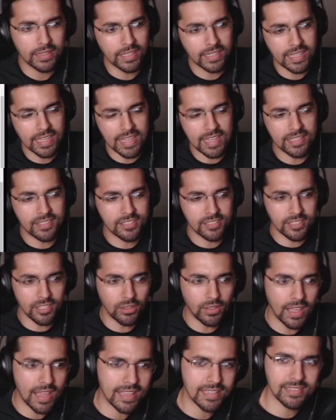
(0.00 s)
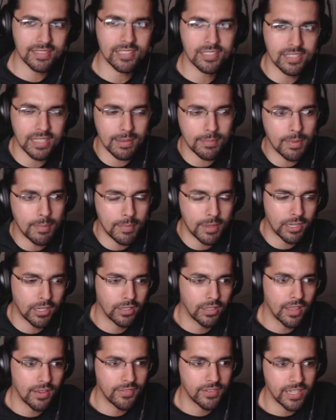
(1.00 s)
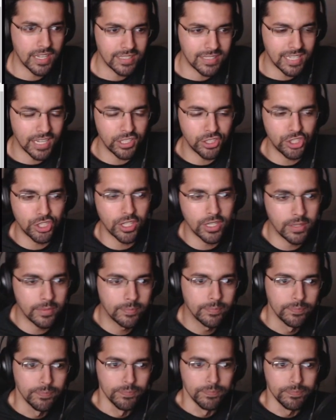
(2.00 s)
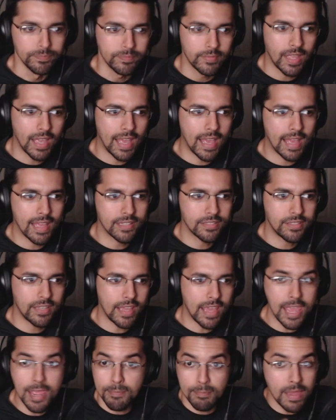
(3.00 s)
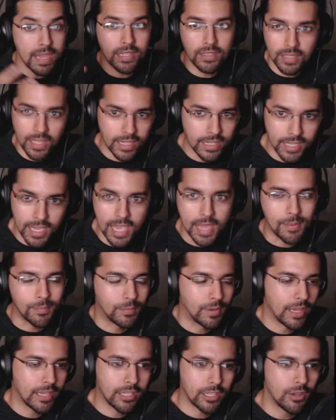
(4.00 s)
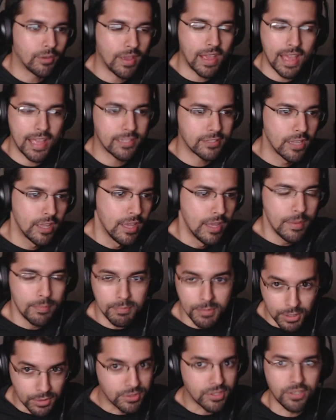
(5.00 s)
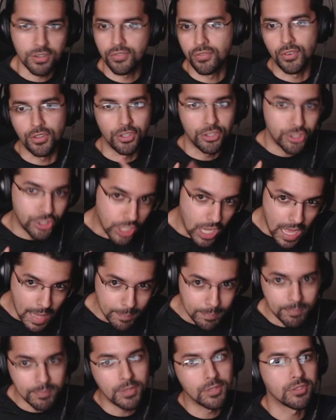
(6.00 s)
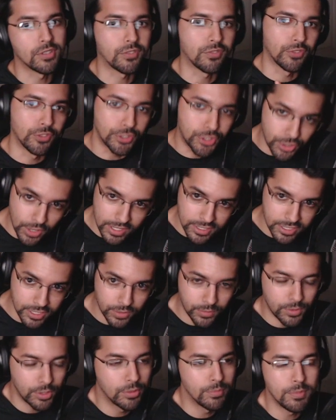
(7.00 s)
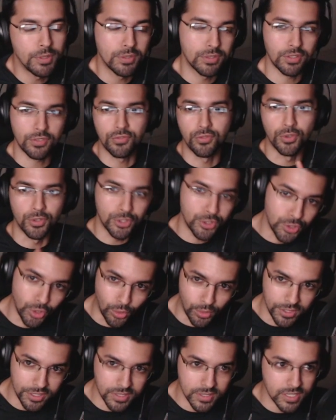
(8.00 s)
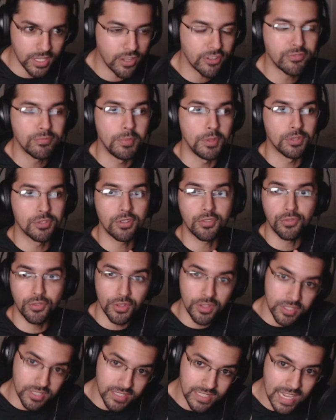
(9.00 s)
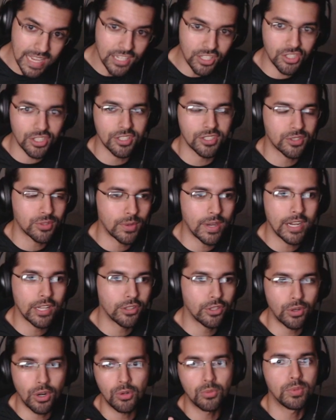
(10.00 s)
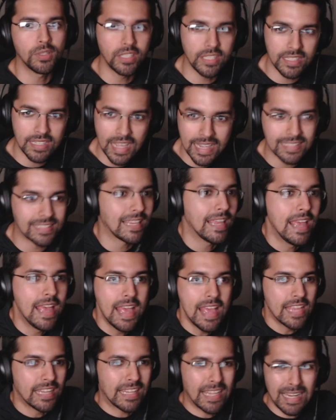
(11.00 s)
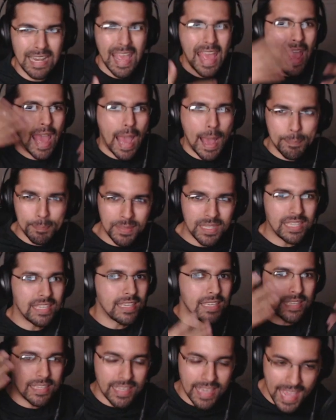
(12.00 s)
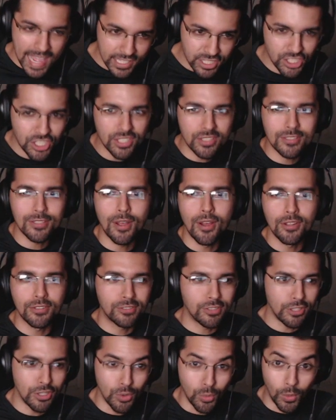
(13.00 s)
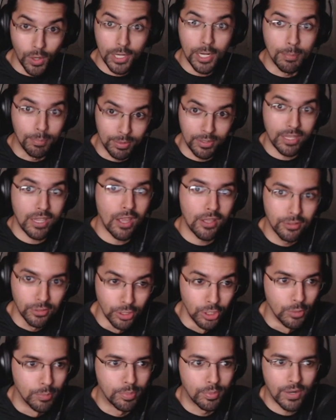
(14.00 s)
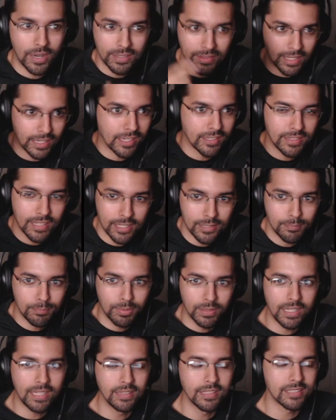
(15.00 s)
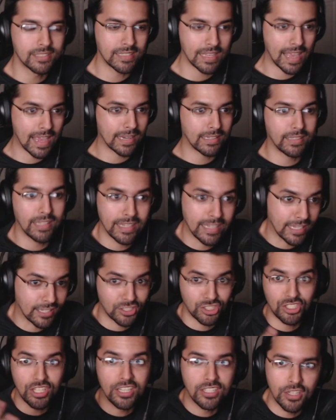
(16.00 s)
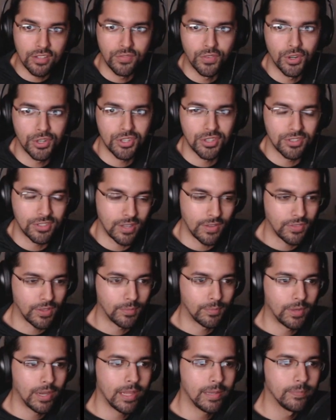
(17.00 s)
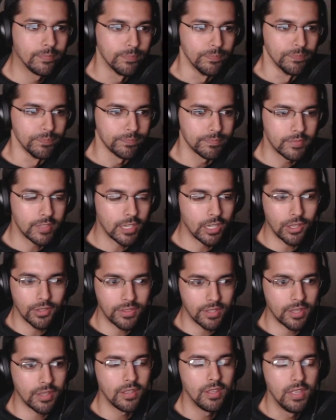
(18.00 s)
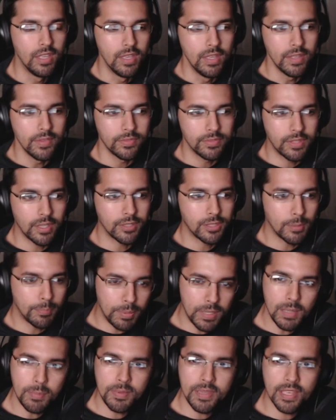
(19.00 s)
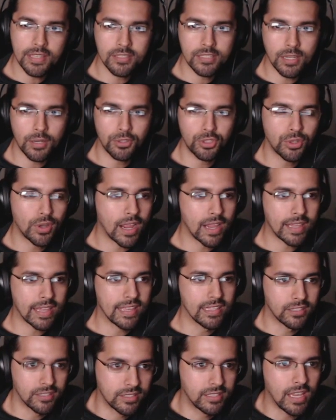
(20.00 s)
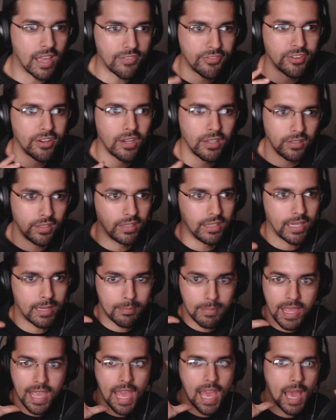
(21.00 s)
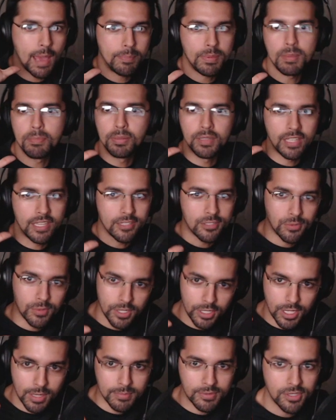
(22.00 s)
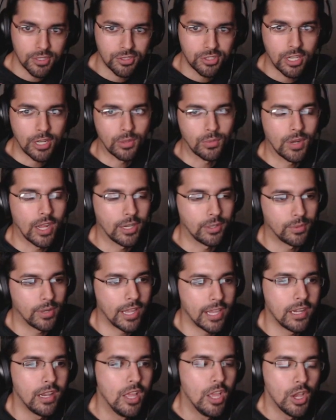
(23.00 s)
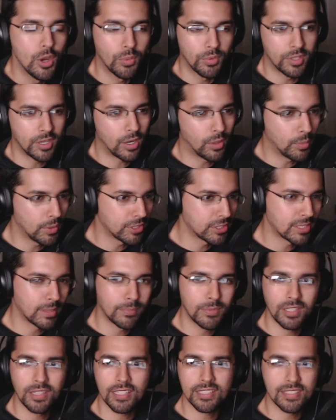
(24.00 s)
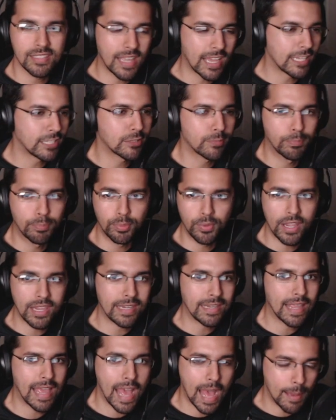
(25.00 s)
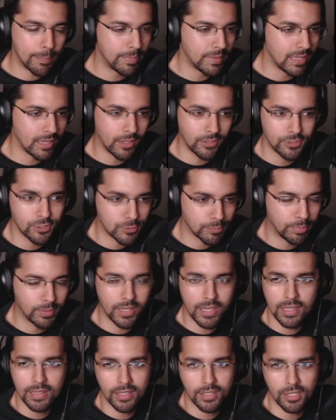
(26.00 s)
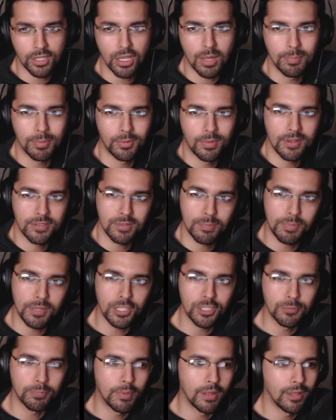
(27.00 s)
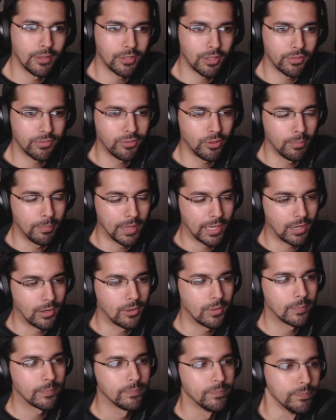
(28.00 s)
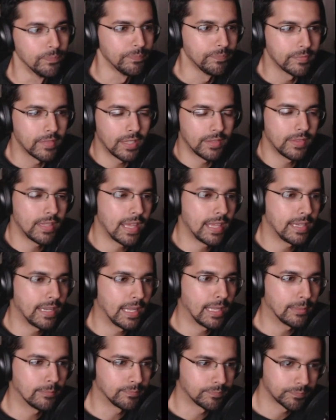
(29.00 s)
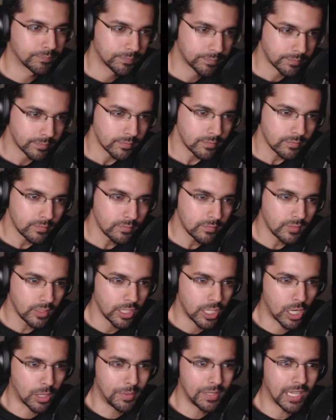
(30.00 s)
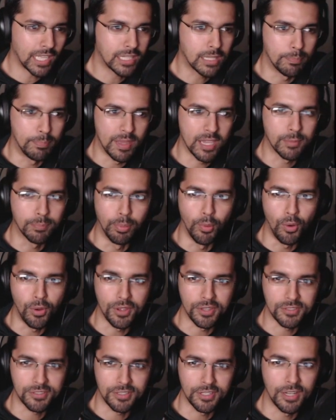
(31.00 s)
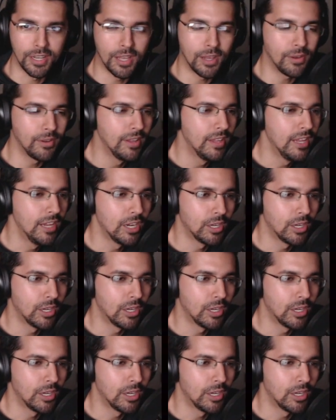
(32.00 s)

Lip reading: Like it still has the same amount of love and attention as a mainline game, right? You know, it has music for the shop, music for dressing room, music for story stuff, music for the stages, right? And they're all really nice, kind of happy, catchy songs that you want to play on loop, right? Like in that playlist that had like extended versions of them, right? You know, the PBS soundtrack, it's definitely like my happy place when it comes to Senran, right? Whenever I want something that's nice, bright, and happy, I'll just play like a couple runs of Peach Ball and I'll feel better. And then, here we got the big boys, you know?